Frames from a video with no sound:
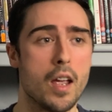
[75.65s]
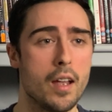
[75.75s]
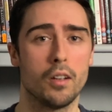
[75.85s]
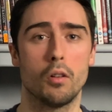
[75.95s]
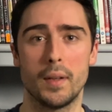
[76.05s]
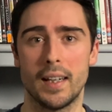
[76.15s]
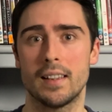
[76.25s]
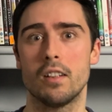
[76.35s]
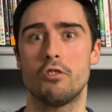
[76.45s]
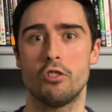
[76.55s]
You know, we get the
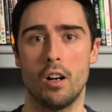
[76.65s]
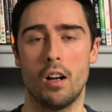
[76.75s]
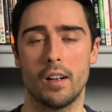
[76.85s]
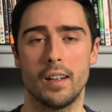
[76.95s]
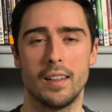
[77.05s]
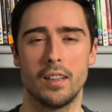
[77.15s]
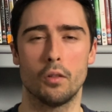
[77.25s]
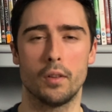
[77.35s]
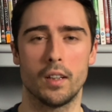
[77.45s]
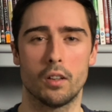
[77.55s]
jock and the
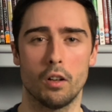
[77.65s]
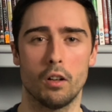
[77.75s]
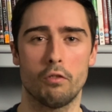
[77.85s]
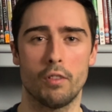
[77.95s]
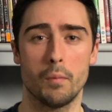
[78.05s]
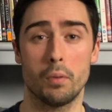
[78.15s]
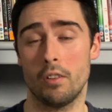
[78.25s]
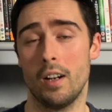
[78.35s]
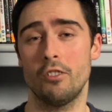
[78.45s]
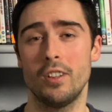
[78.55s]
annoying girlfriend, but they're
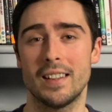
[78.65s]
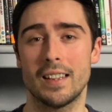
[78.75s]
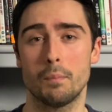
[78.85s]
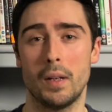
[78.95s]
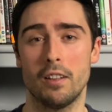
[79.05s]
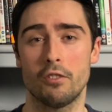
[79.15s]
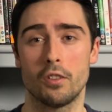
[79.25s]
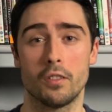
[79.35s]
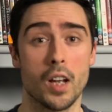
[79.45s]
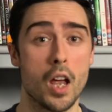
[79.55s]
actually dispatched
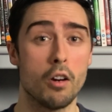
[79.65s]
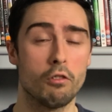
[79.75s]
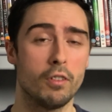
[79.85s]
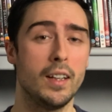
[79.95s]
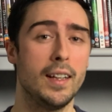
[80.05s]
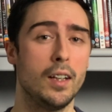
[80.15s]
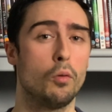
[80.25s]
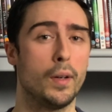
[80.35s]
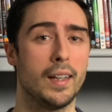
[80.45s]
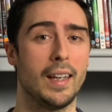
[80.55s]
of really
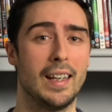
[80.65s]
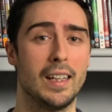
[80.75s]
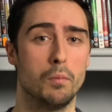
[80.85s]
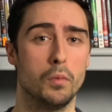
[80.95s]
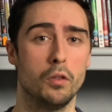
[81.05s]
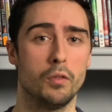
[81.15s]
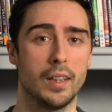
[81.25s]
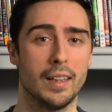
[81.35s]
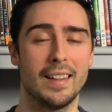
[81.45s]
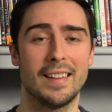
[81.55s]
quick in the movie.
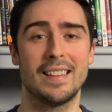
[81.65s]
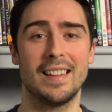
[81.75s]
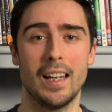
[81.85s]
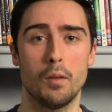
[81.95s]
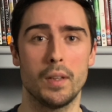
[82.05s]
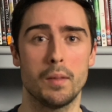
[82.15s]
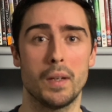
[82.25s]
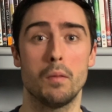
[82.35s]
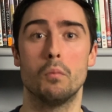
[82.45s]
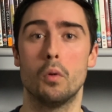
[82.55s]
Instead, we
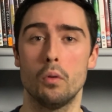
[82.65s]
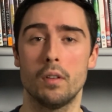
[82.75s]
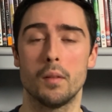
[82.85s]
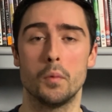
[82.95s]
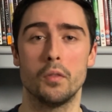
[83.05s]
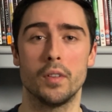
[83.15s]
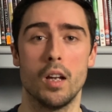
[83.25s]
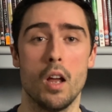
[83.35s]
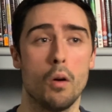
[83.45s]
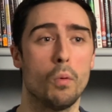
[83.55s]
spend most of the movie
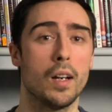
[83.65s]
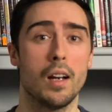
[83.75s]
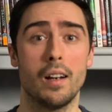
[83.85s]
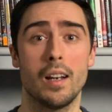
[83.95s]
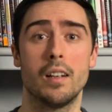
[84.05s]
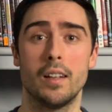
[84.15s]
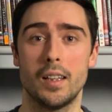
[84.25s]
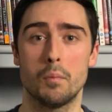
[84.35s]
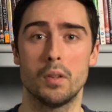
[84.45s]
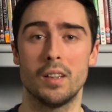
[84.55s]
with a lot of
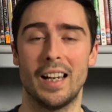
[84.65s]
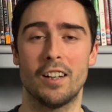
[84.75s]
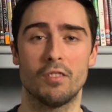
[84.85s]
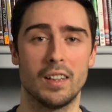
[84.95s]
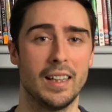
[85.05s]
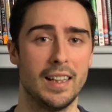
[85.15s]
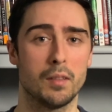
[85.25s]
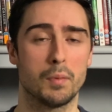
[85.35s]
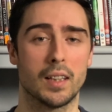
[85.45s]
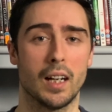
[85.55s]
likable and
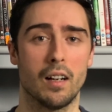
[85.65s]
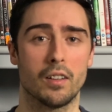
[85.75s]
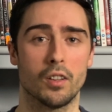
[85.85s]
relatable characters.